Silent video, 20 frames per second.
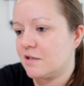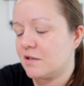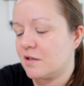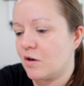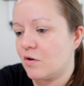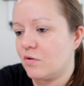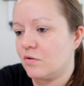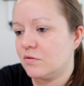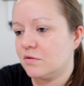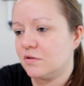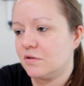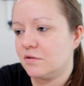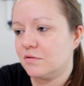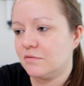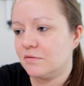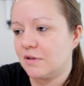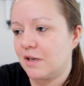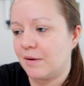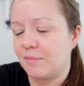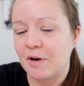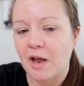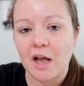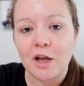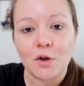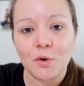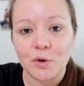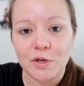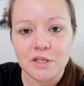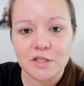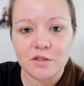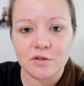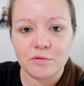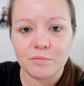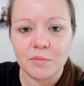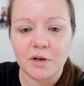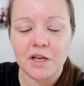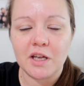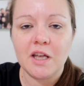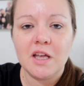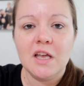So I'm not going to,
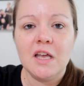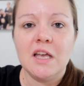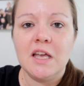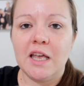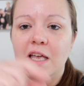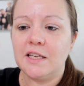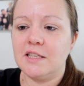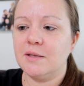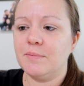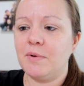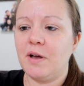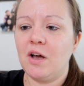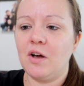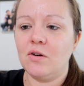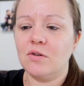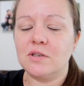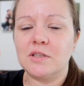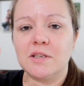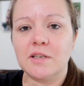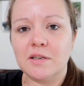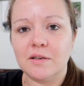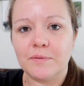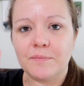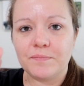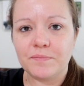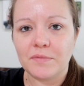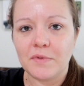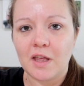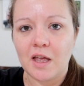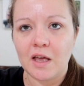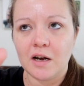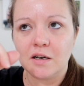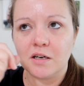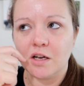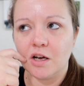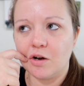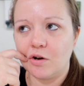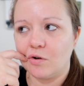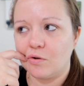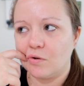but it's about, I don't
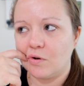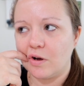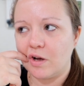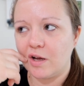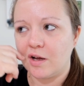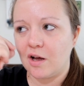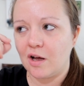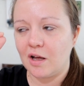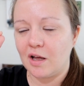know,